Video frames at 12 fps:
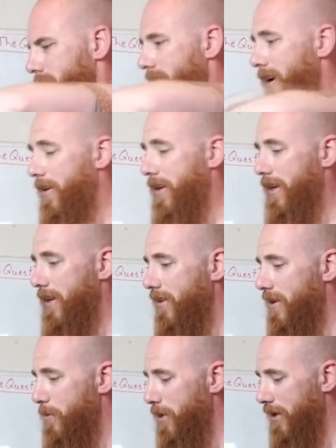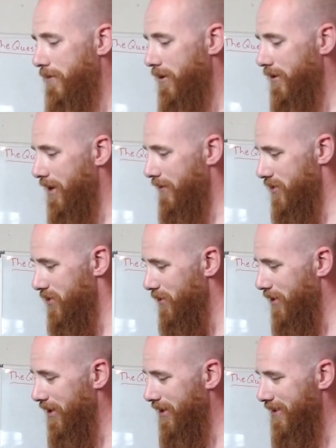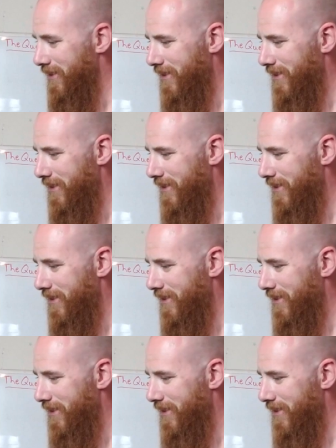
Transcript: How can you kill anybody if you don't have a sword, huh?